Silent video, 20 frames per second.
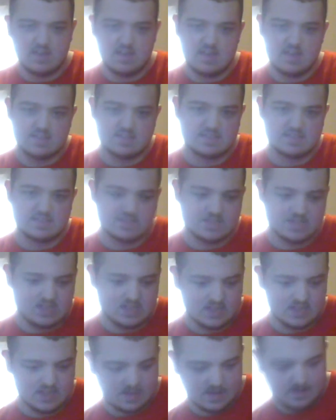guess.
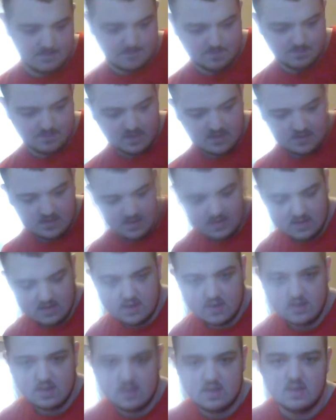Um,
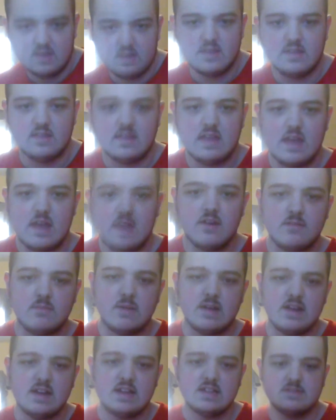that
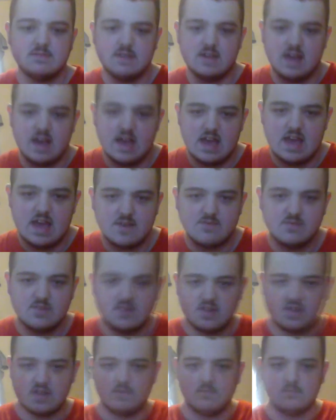reminds me, I have
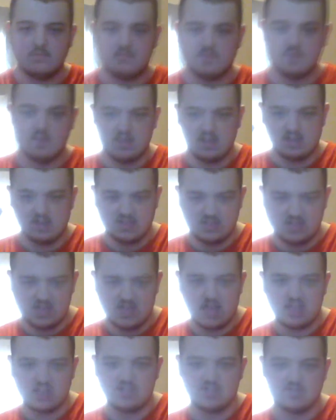a like a
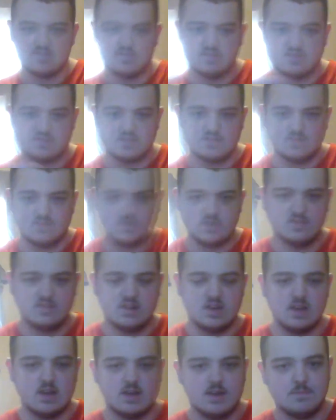challenge for all of you.
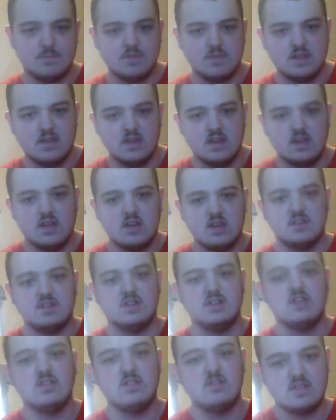Um, do
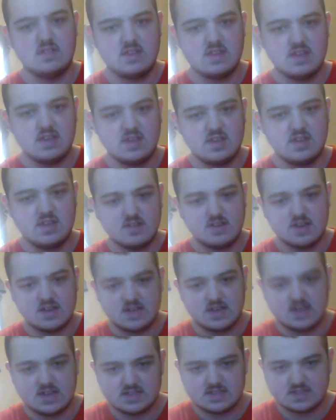you think you
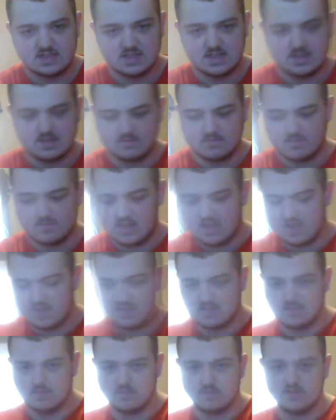guys can make
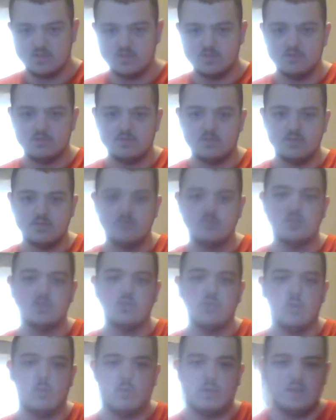some cool
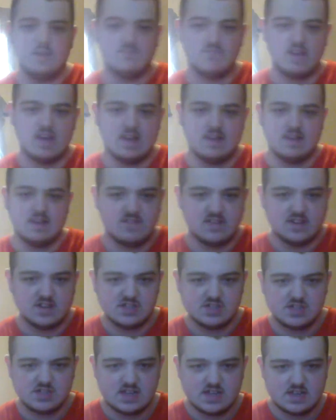Voltwing
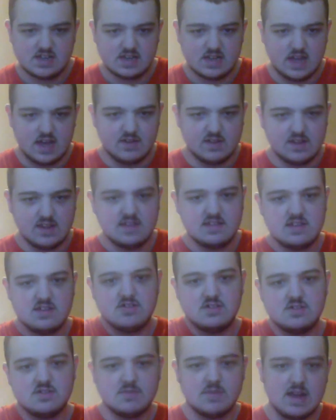fanfiction? I would like to
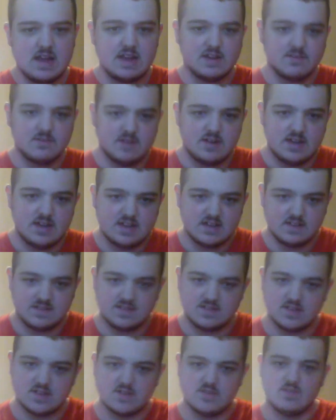do dramatic readings
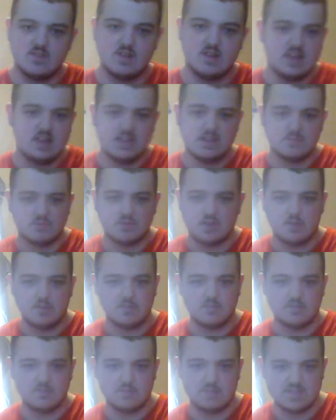of any
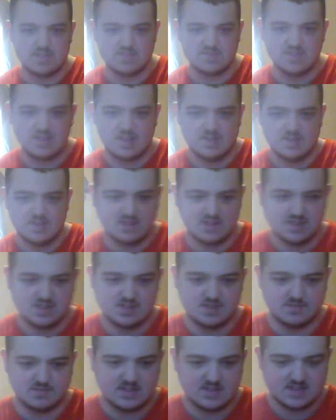Improv-ables based
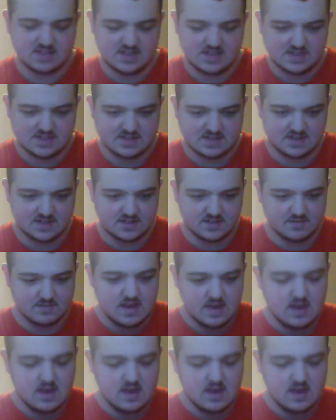fanfiction, really, so